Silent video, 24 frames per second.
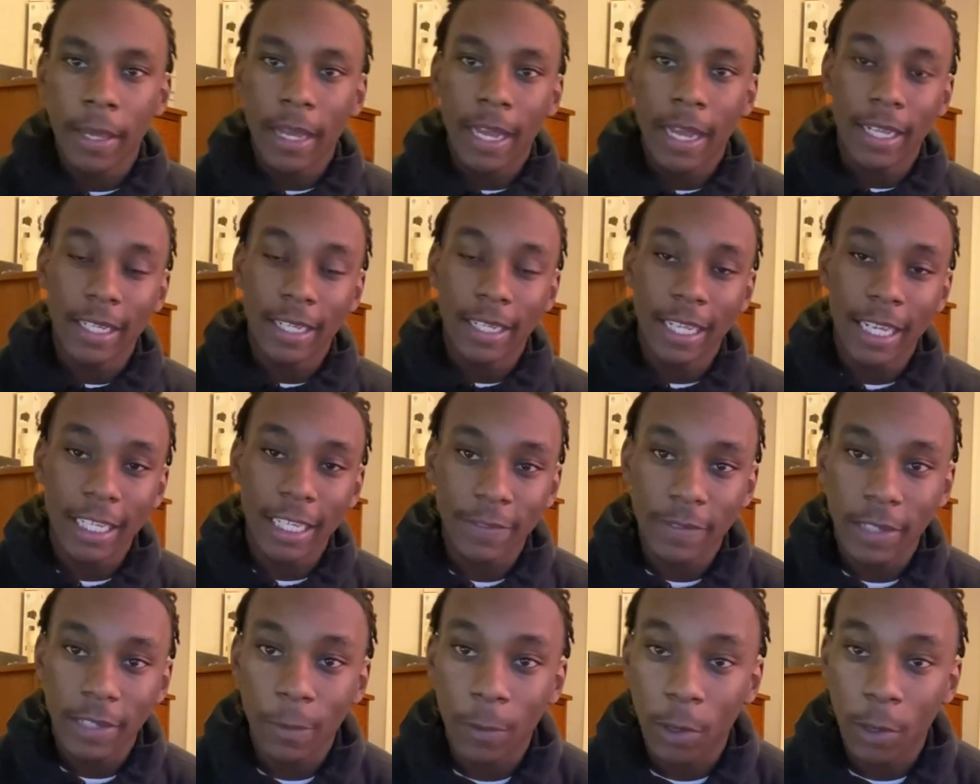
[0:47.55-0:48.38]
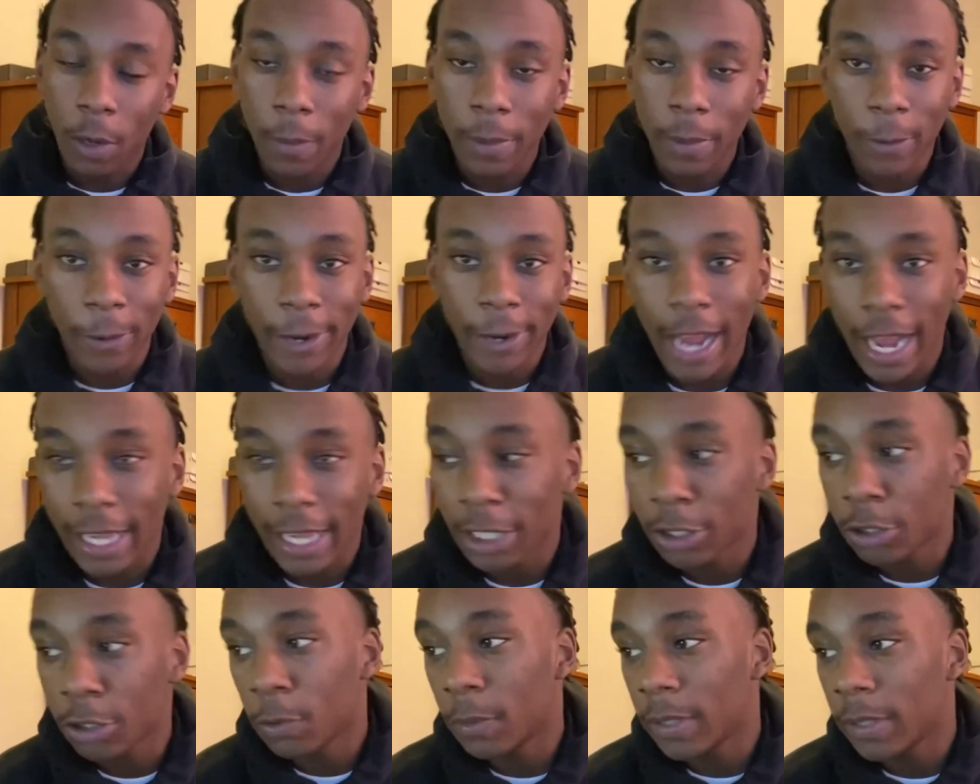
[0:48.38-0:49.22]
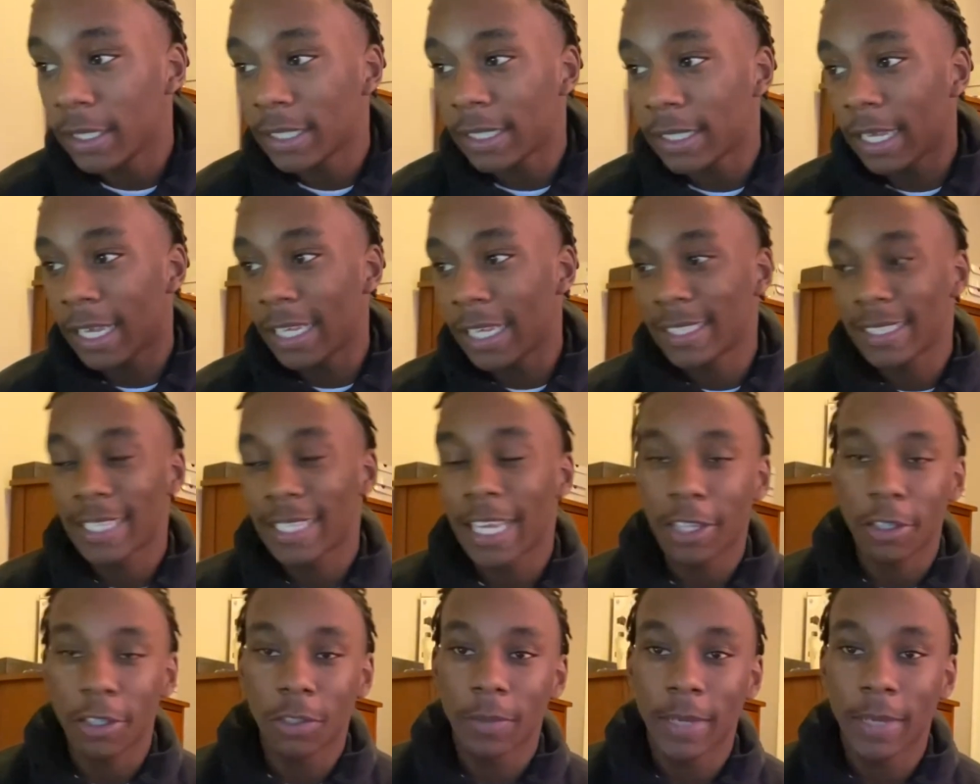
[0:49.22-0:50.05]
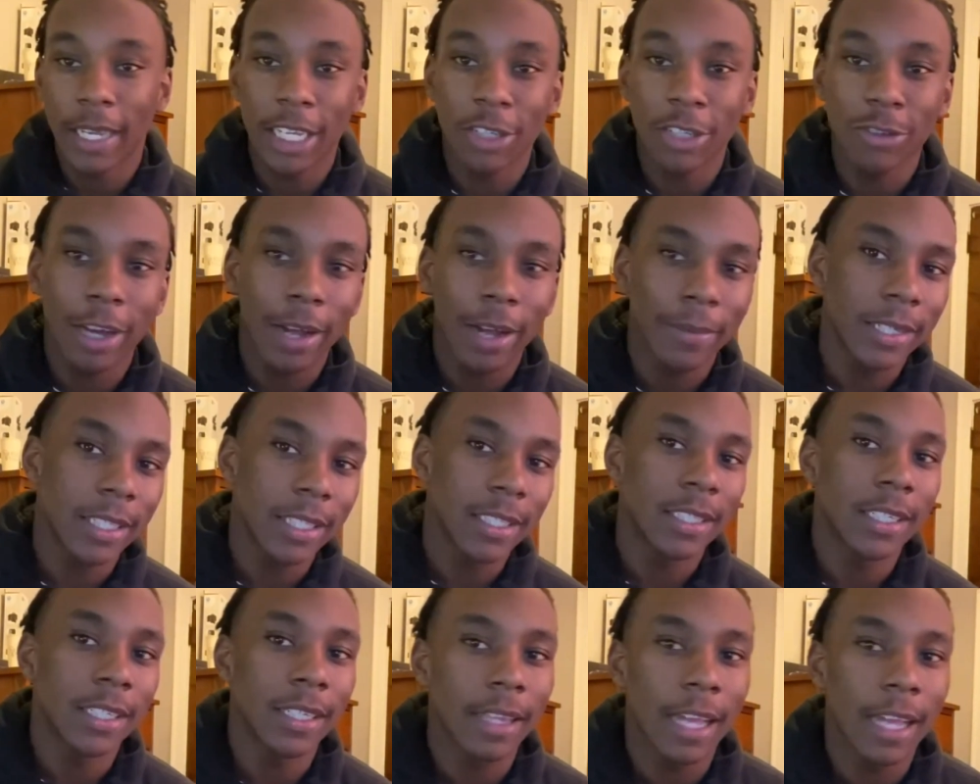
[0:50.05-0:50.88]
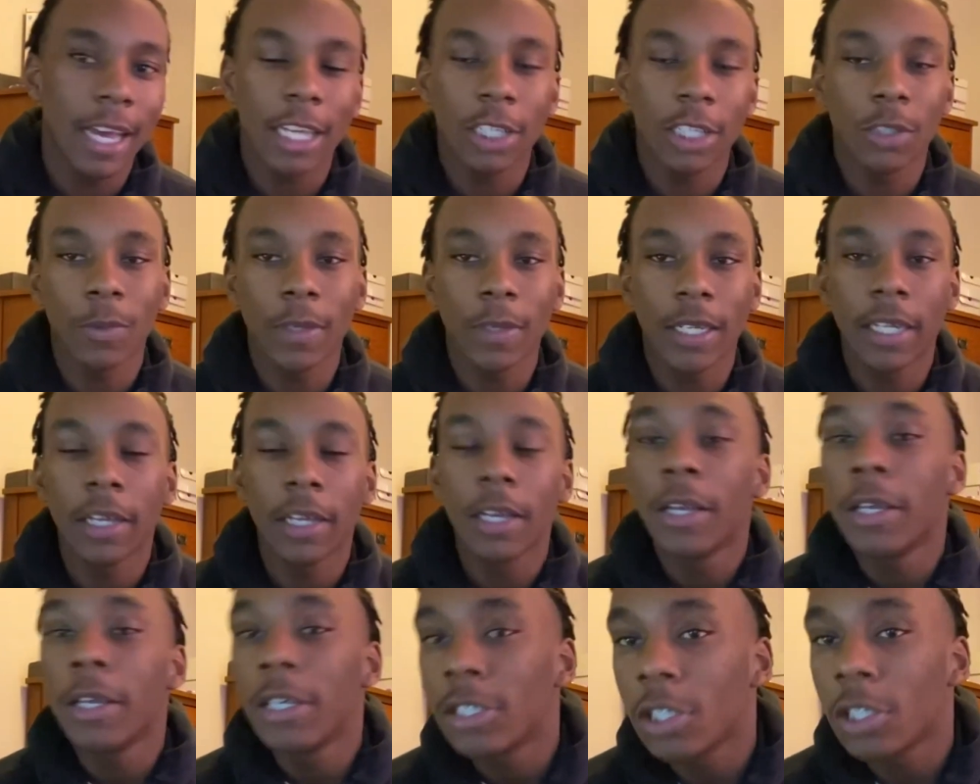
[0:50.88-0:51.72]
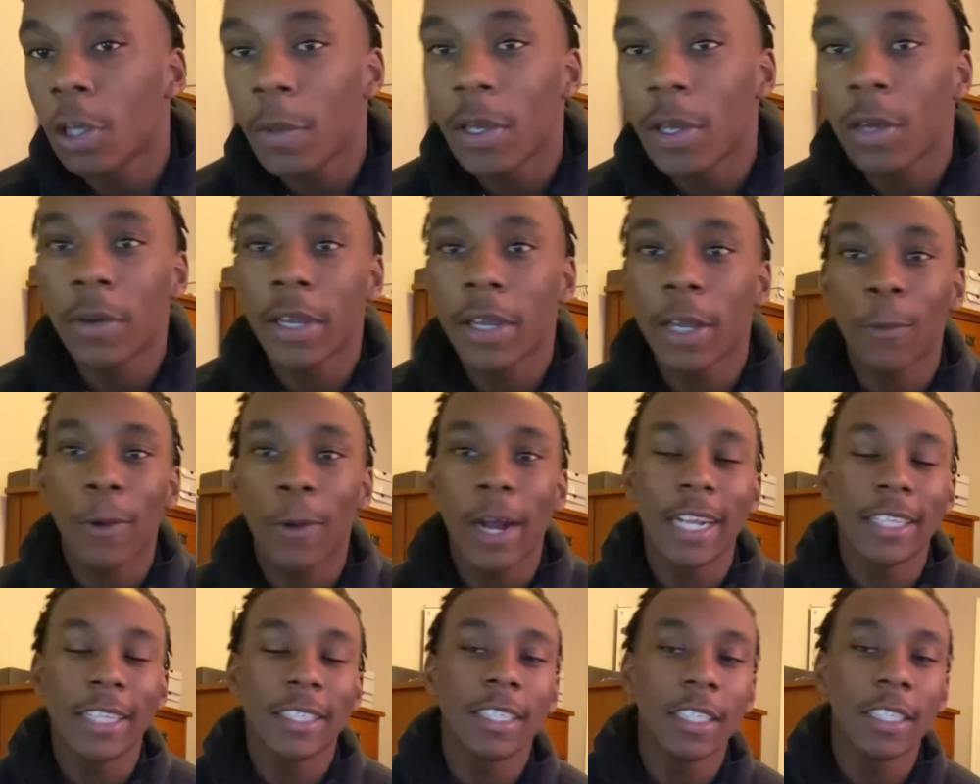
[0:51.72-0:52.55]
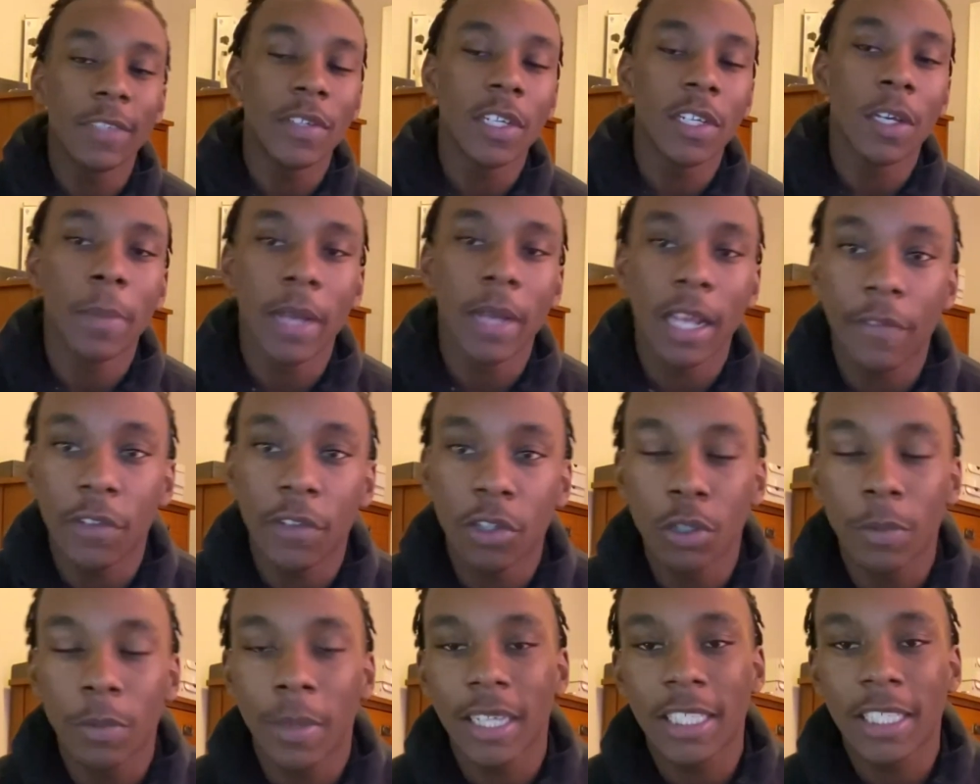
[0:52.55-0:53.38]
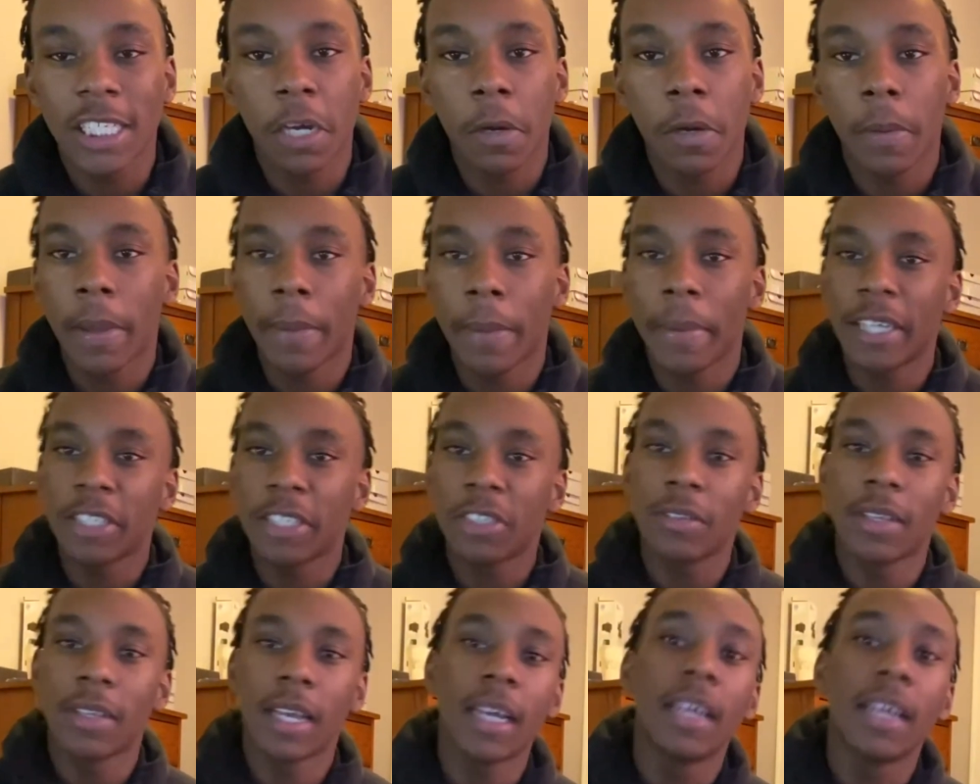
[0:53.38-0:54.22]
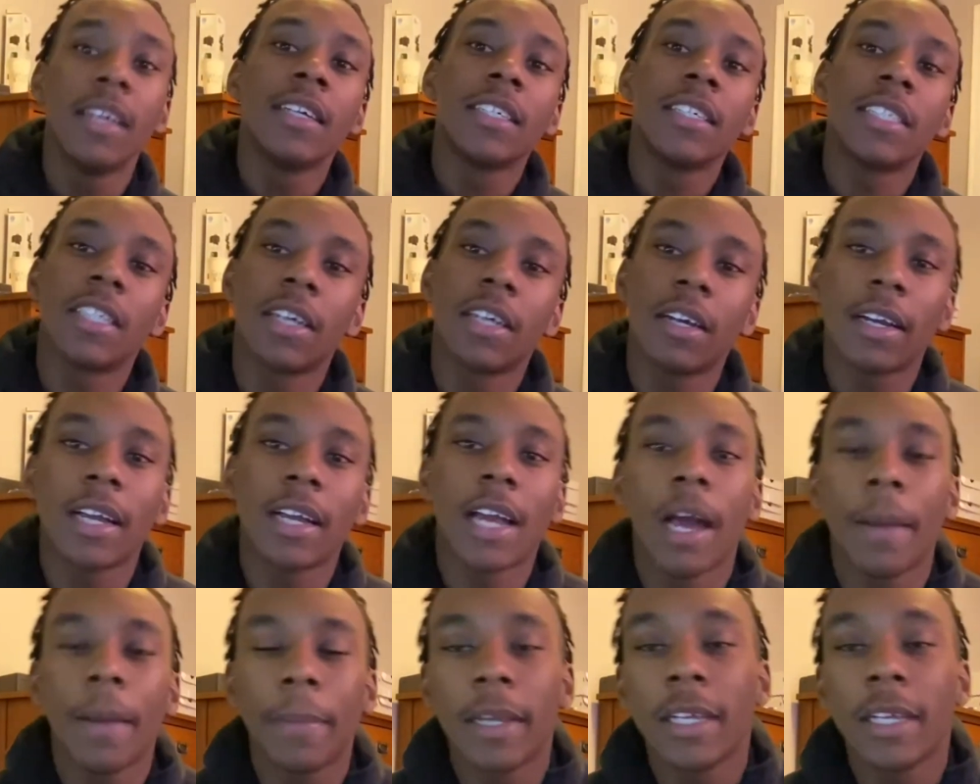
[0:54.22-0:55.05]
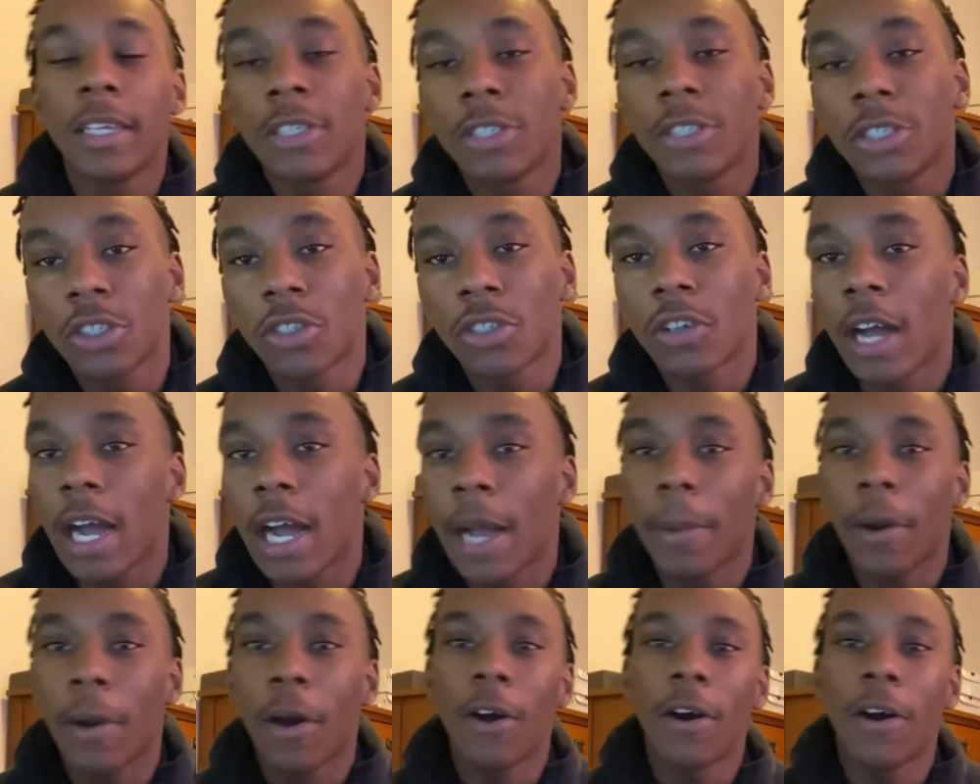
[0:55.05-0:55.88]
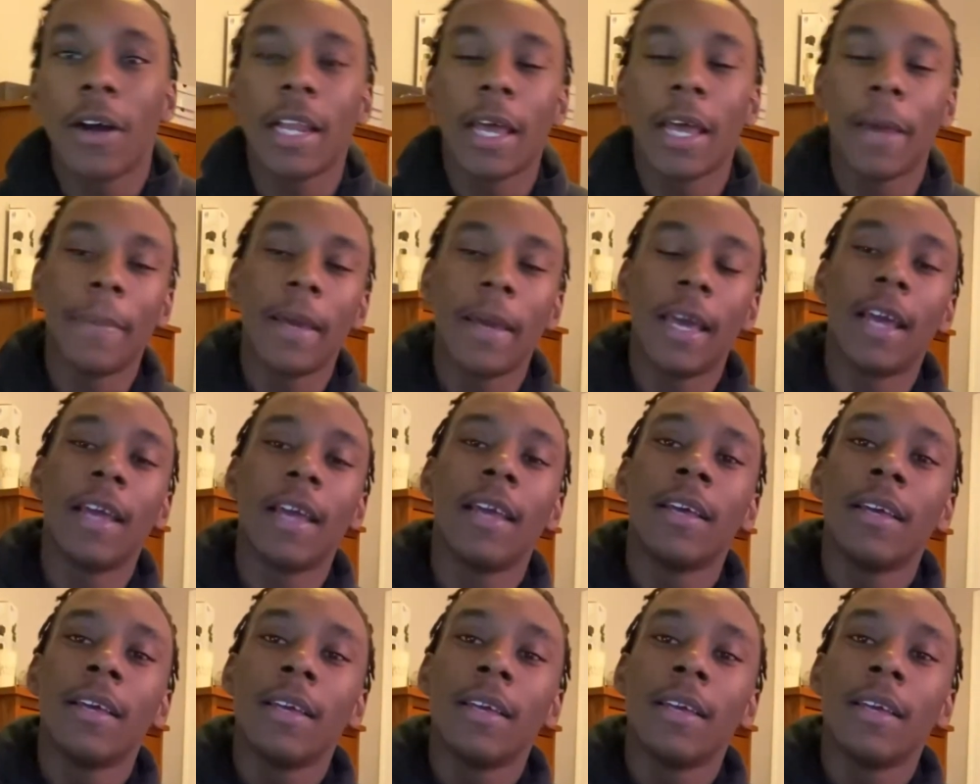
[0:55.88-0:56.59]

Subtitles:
In today's video, we're gonna be reacting to his Extendos, man. He dropped this shit last week, so we're gonna get right into this video, man. If you're new to my channel, man, make sure you like, share, comment, subscribe, all that, man.